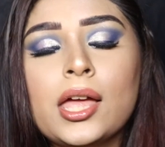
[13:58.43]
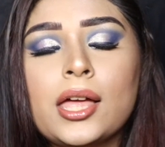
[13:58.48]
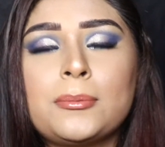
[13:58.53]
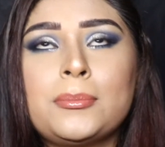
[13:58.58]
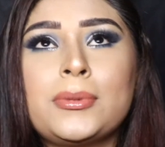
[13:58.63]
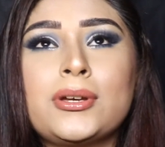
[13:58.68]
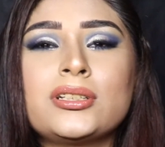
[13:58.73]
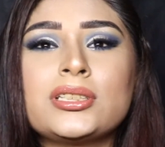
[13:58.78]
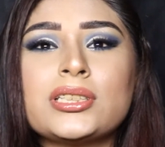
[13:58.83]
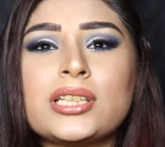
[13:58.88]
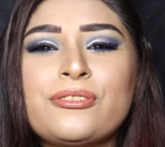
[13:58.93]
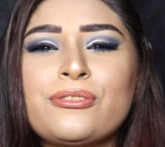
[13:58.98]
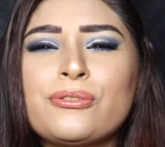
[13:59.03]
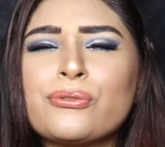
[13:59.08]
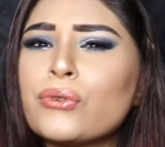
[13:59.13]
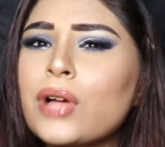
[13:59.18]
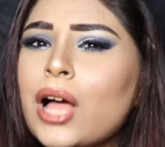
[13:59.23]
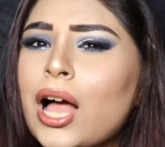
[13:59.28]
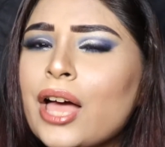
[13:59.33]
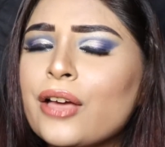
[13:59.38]
Because if
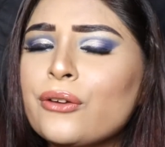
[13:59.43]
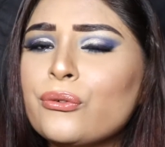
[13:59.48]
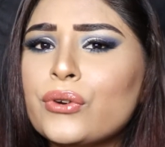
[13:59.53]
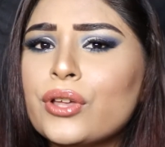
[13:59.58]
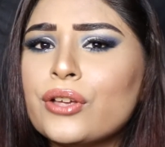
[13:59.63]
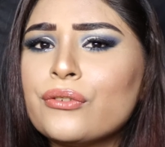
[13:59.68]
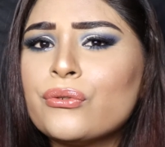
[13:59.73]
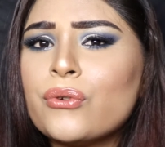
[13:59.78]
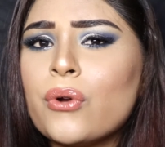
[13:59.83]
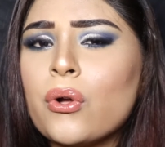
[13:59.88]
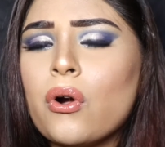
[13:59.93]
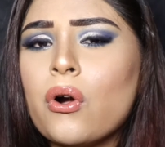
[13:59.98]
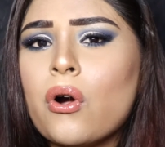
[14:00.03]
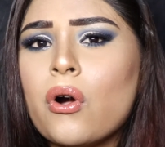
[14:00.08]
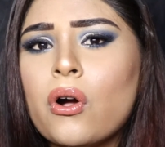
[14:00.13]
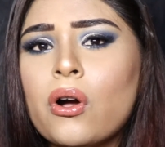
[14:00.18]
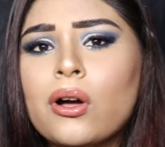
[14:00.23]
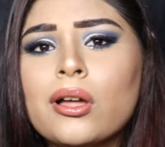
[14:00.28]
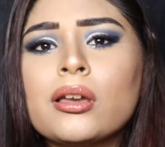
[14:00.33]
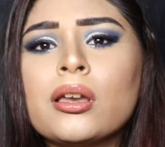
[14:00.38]
I would have
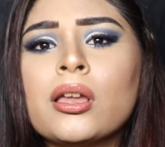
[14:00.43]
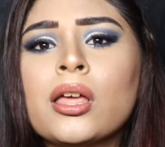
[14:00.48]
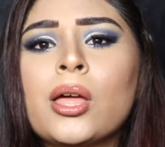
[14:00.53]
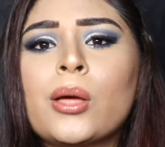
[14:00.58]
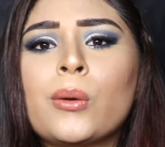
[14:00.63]
gone